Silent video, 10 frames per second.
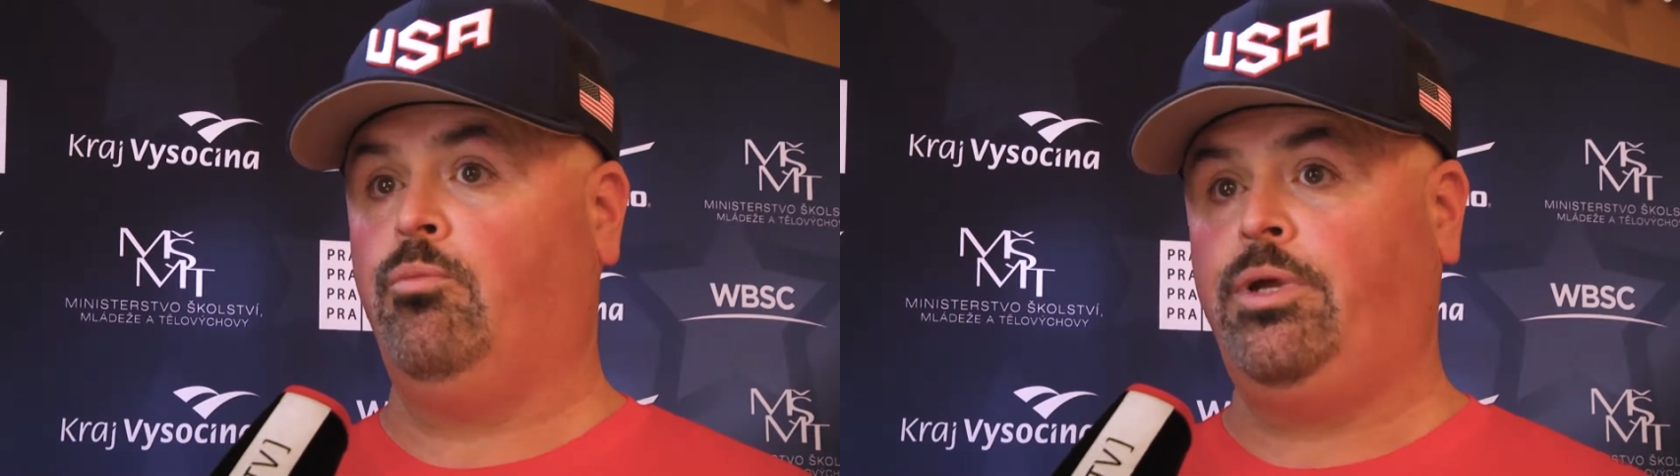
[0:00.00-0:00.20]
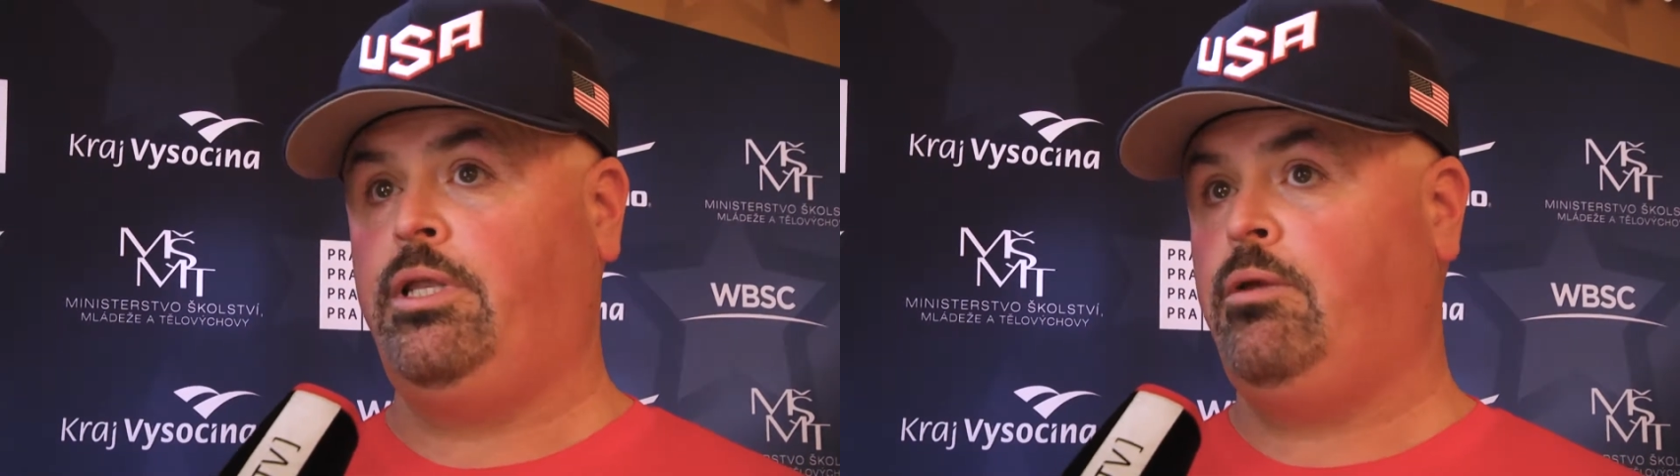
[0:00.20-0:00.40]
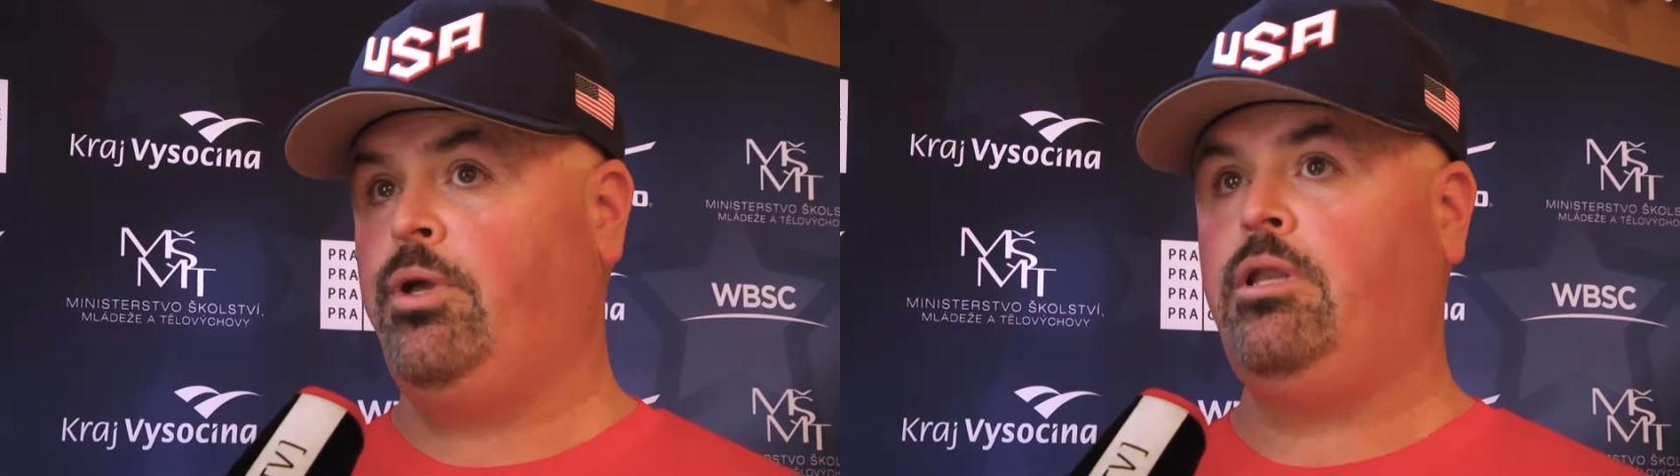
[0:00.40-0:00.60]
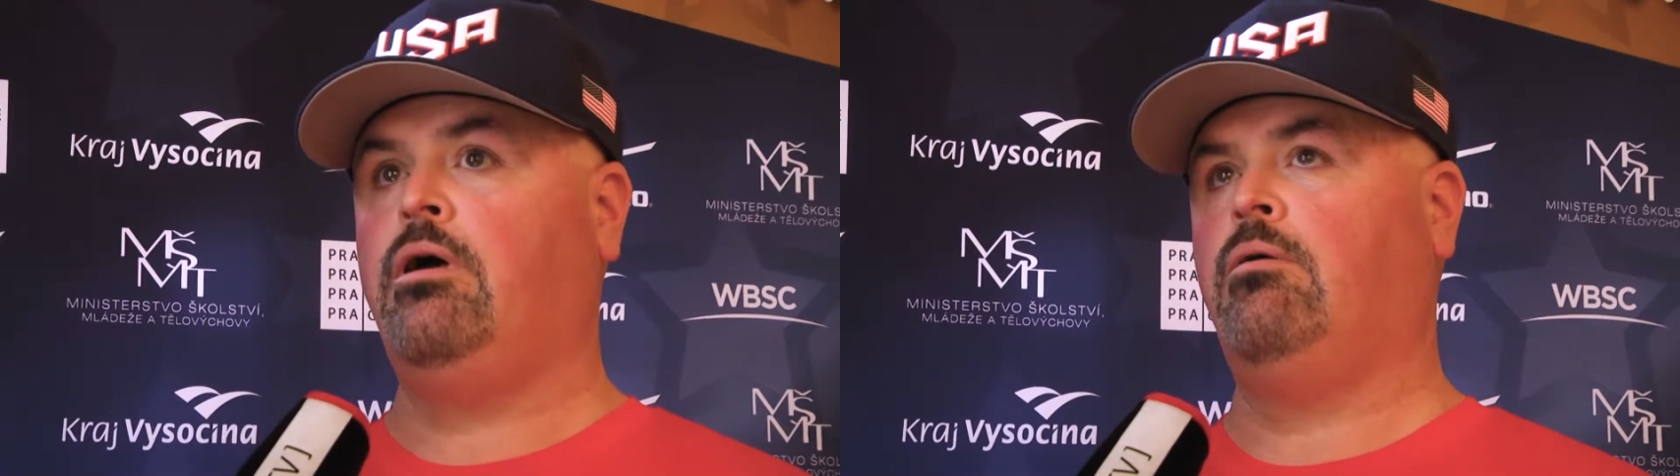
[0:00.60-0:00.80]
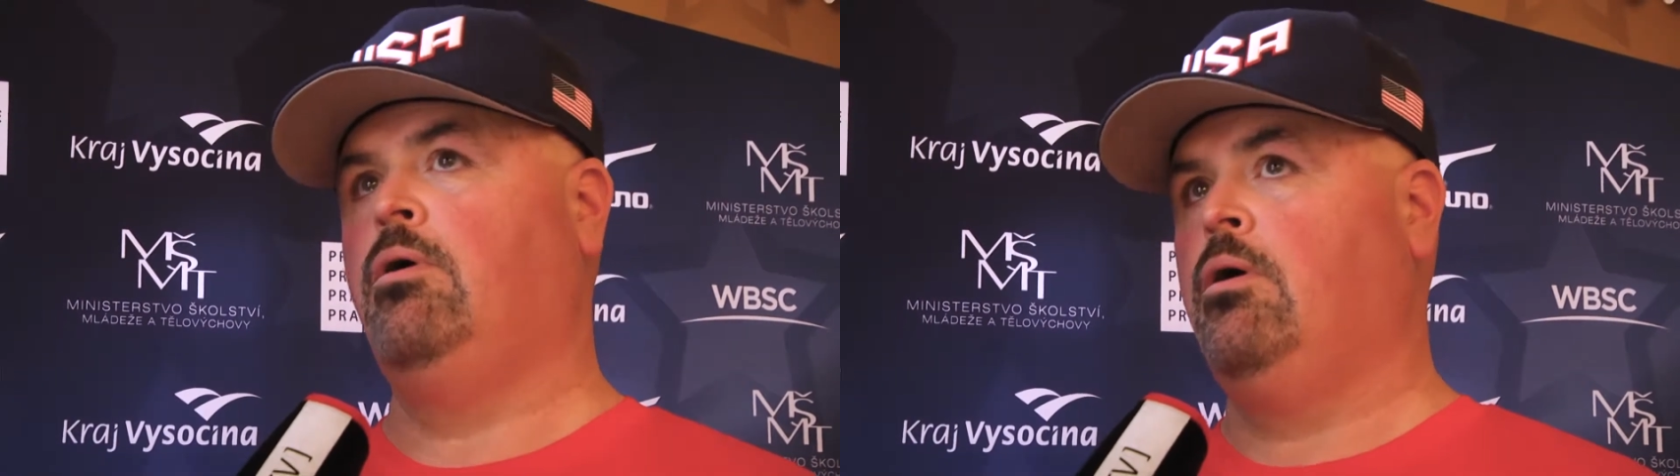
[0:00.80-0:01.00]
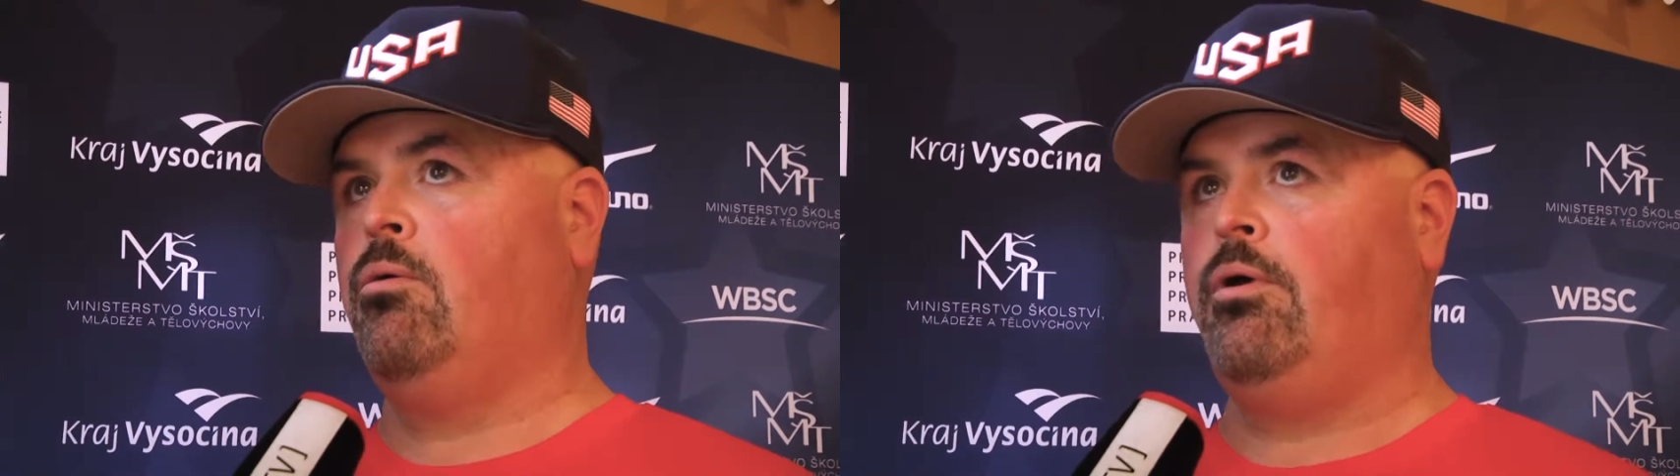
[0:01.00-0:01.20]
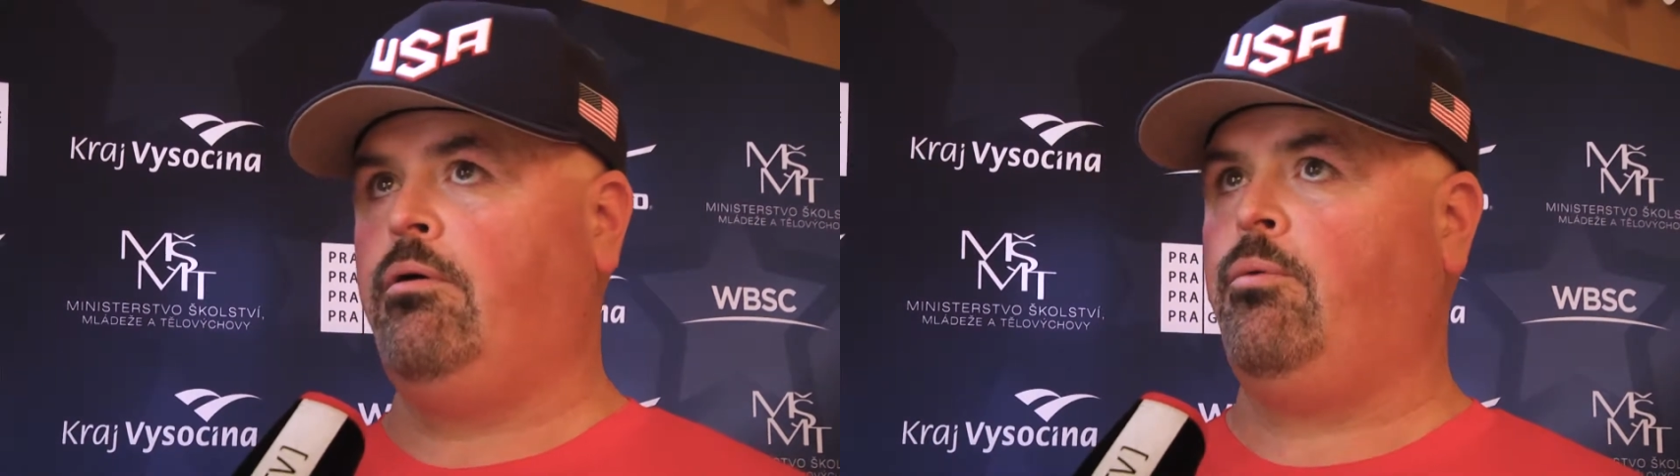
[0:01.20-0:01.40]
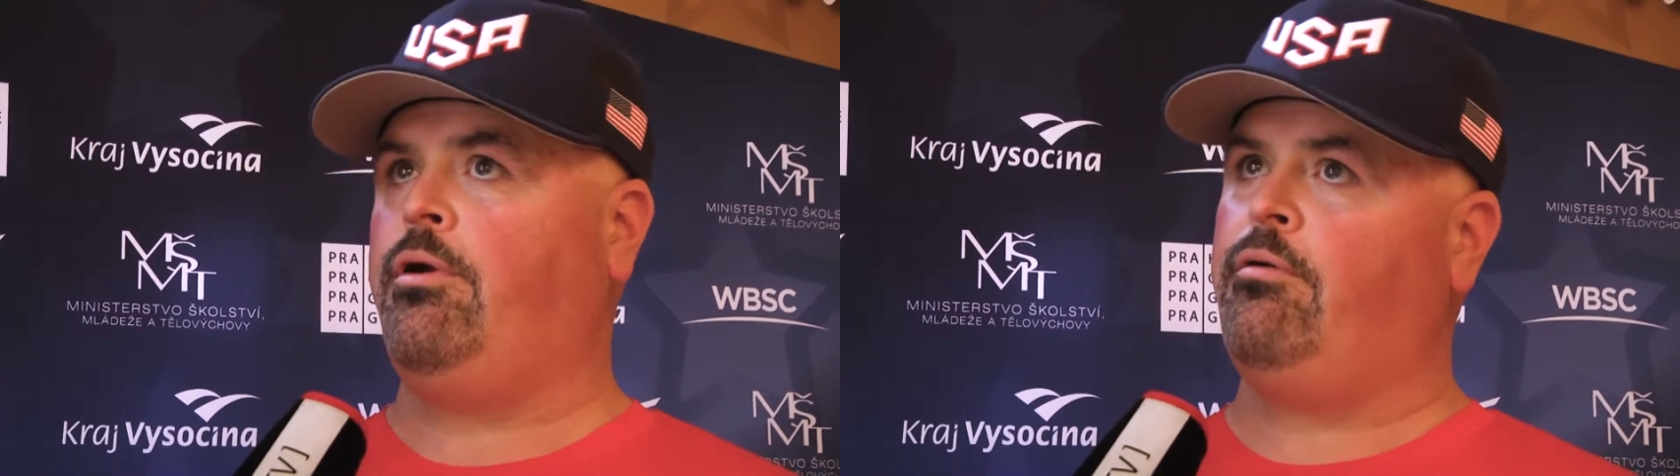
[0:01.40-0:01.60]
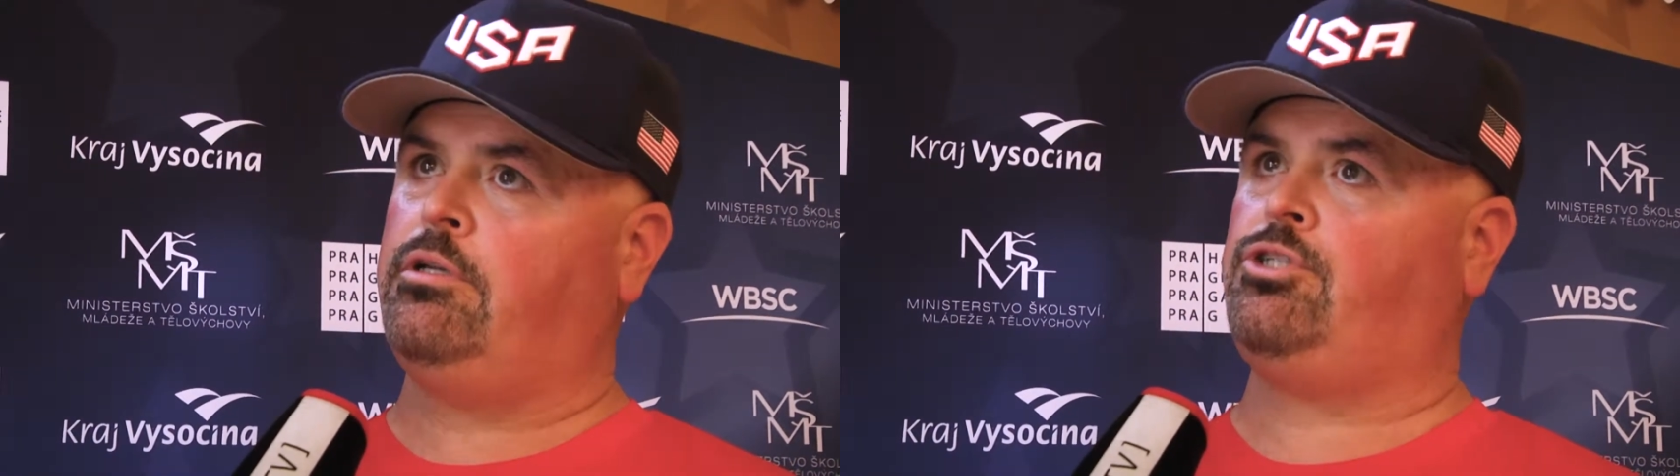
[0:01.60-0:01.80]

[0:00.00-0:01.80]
and we know we're a